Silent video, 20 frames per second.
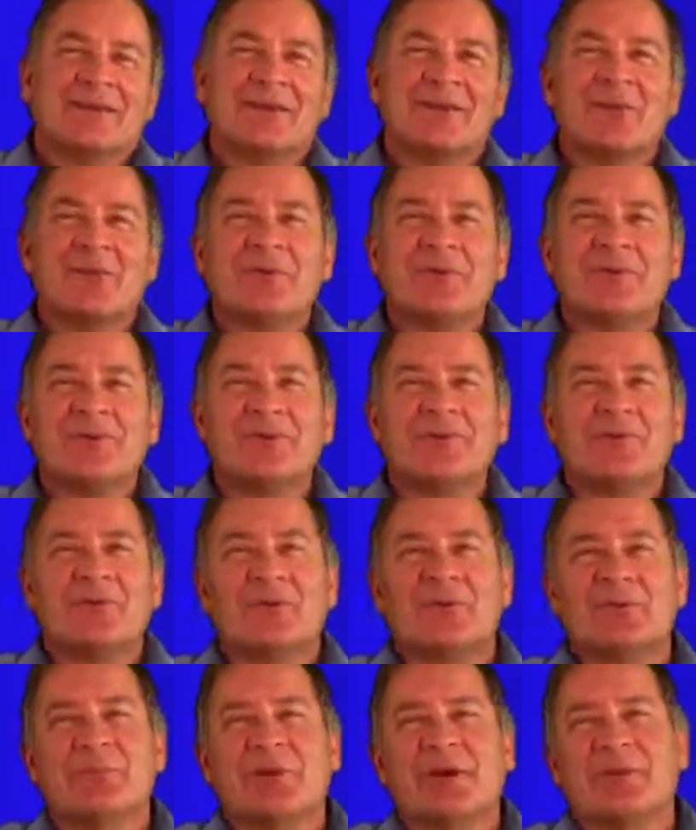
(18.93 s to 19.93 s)
There we can
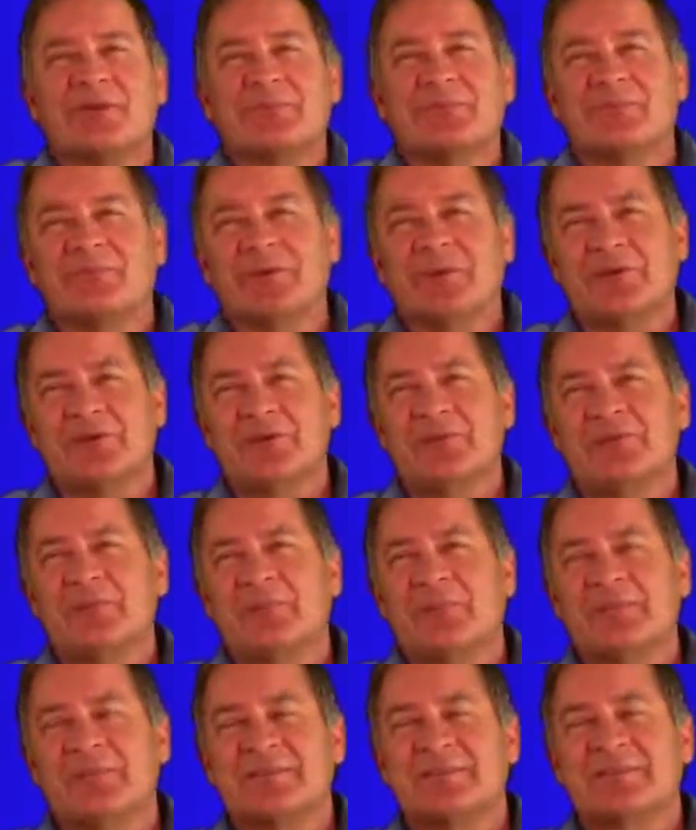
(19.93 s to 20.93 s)
learn about the various
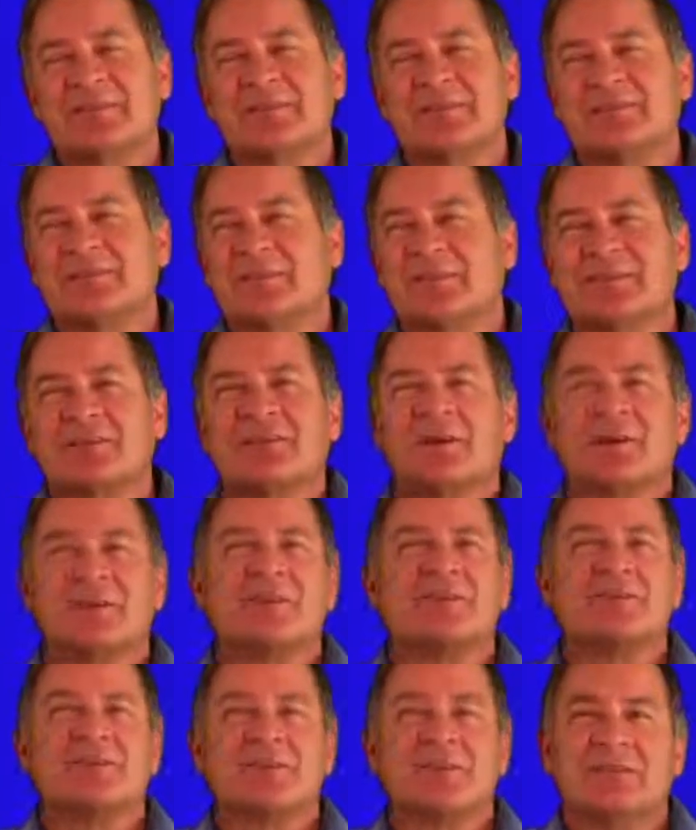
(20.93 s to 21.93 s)
pieces of
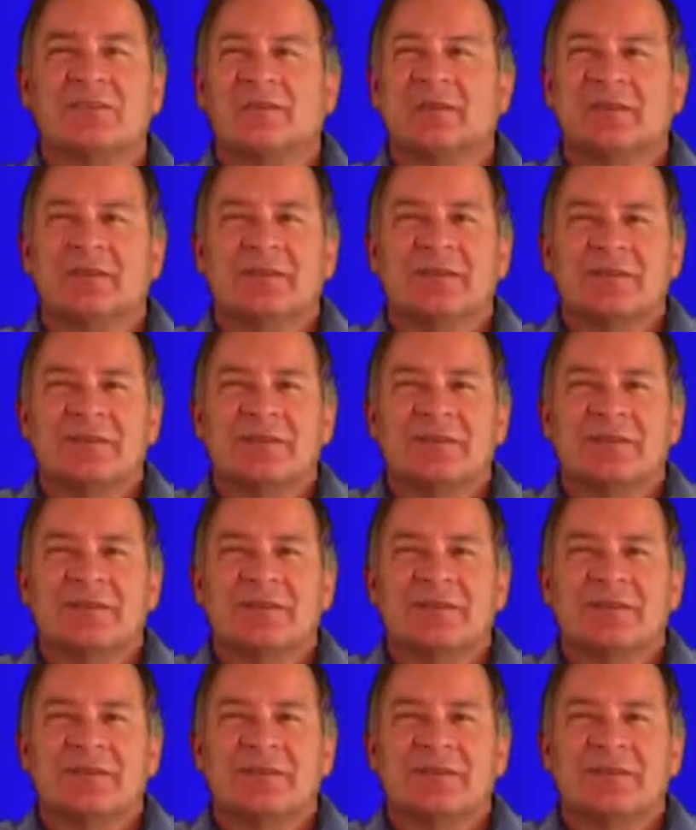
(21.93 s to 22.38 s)
technology,